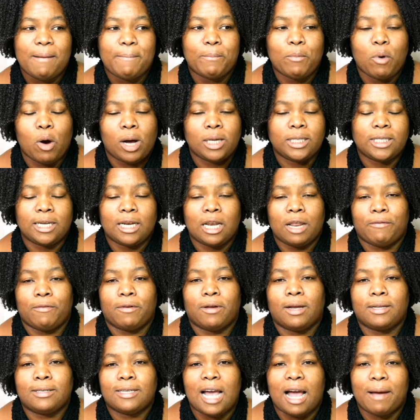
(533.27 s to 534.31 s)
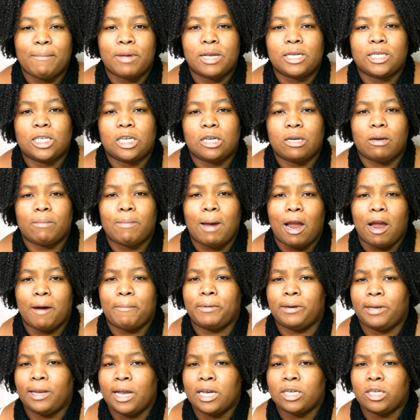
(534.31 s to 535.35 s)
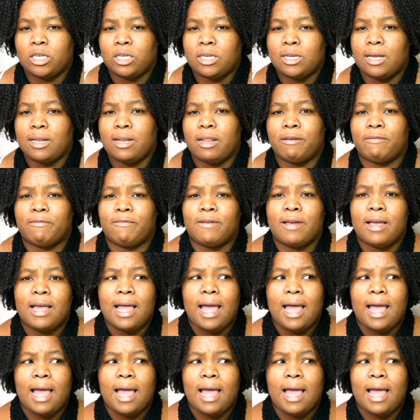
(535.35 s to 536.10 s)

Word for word: more significant damage to my reputation than if